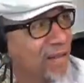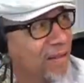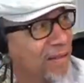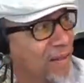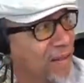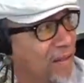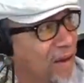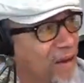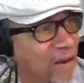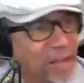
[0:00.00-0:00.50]

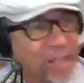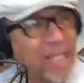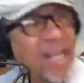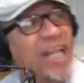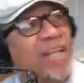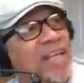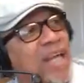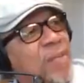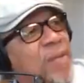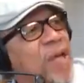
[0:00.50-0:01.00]

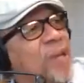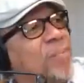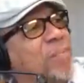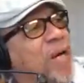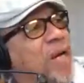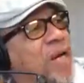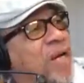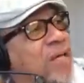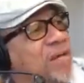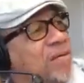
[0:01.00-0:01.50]
Give me a
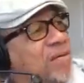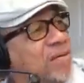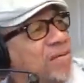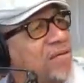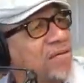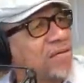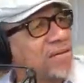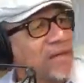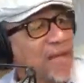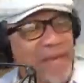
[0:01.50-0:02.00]
bullet.
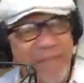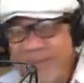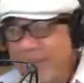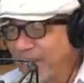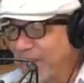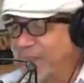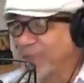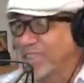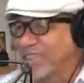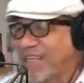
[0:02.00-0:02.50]
I mean,
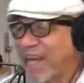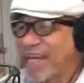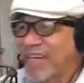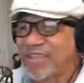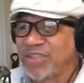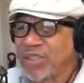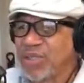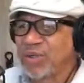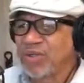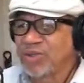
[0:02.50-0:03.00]
it was not
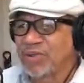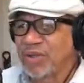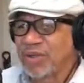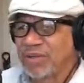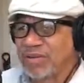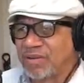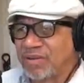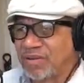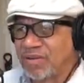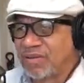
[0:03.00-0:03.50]
unusual.